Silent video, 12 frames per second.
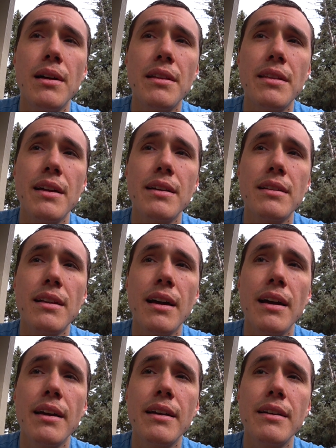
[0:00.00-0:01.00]
I think
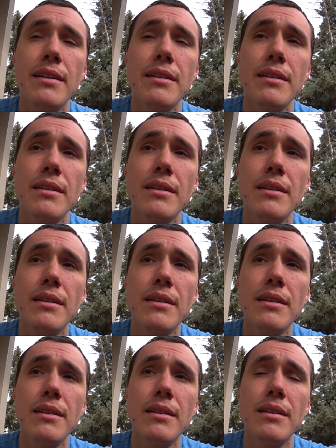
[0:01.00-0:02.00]
like,
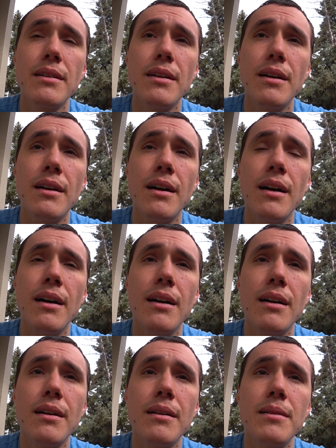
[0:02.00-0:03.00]

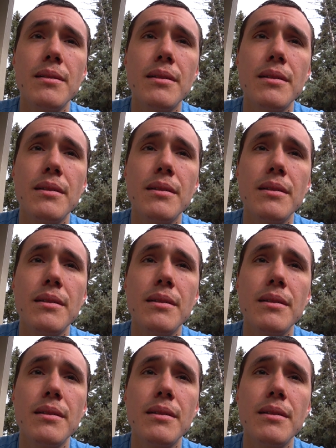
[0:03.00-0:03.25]
uh,